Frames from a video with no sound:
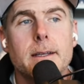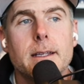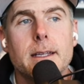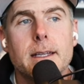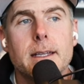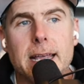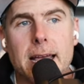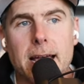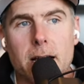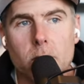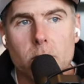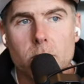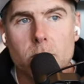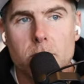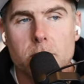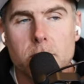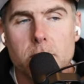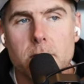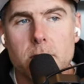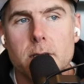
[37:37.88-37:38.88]
Now,
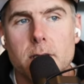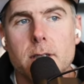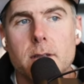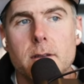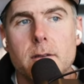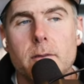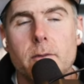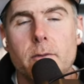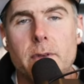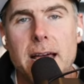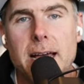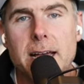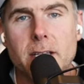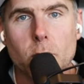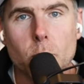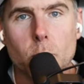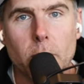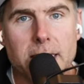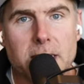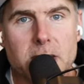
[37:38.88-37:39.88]

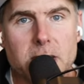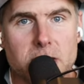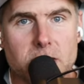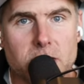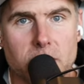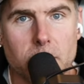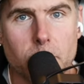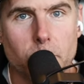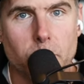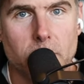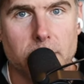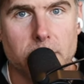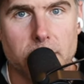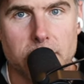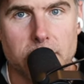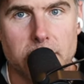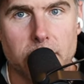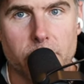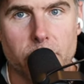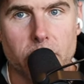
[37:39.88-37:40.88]
valuations are
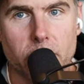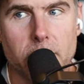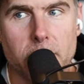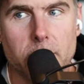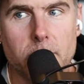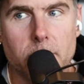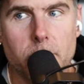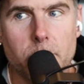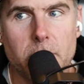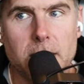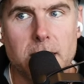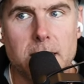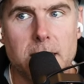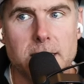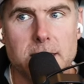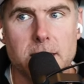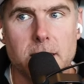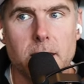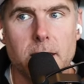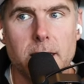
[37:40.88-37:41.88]
completely different
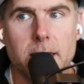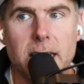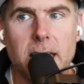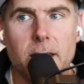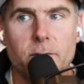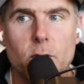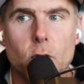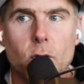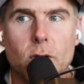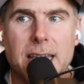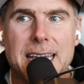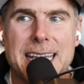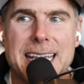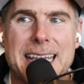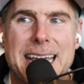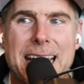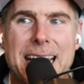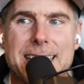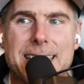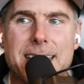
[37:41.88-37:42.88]
because if you can
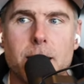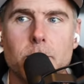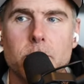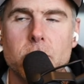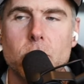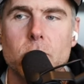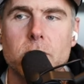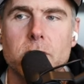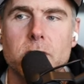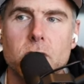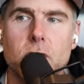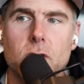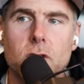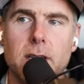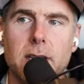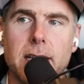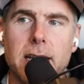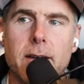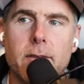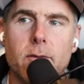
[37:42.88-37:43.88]
get them to a
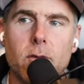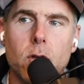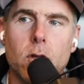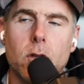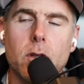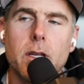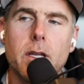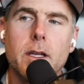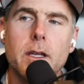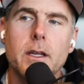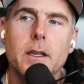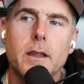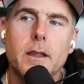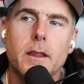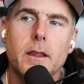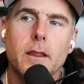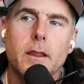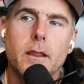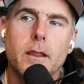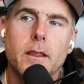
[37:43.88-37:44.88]
certain level,
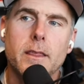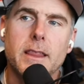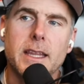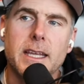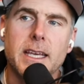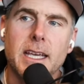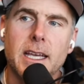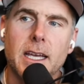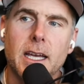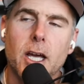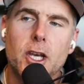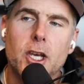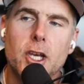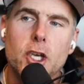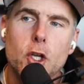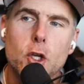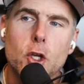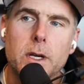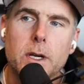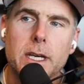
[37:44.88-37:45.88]
the
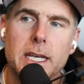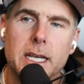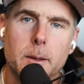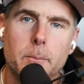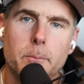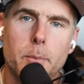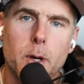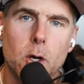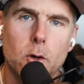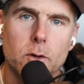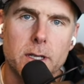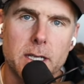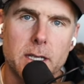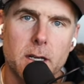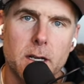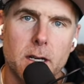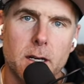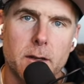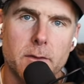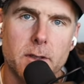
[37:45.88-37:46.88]
annuity component
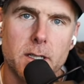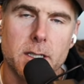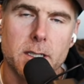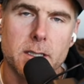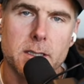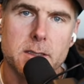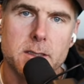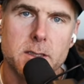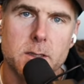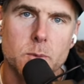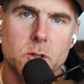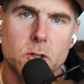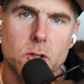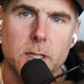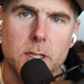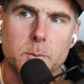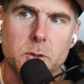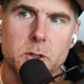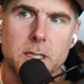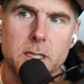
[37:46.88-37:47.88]
of a
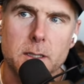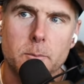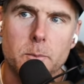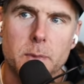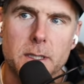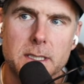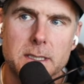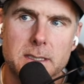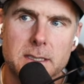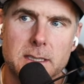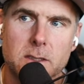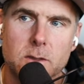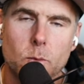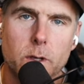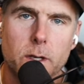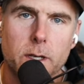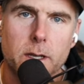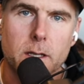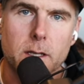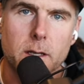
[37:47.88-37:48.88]
subscription business
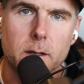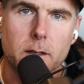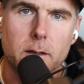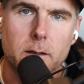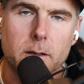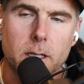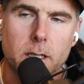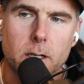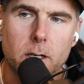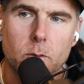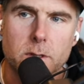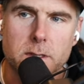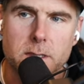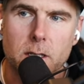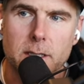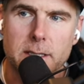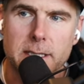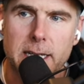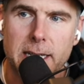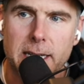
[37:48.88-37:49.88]
with a, you know, what's
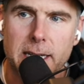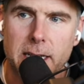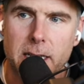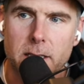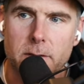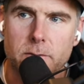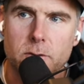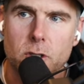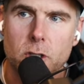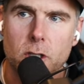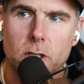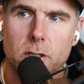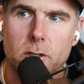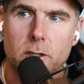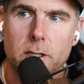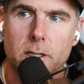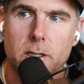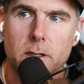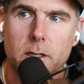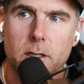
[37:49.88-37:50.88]
called net negative churn
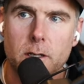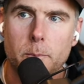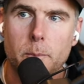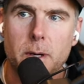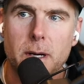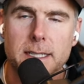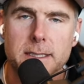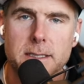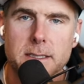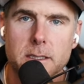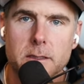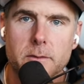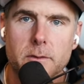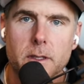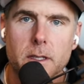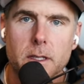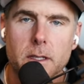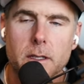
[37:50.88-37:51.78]
or positive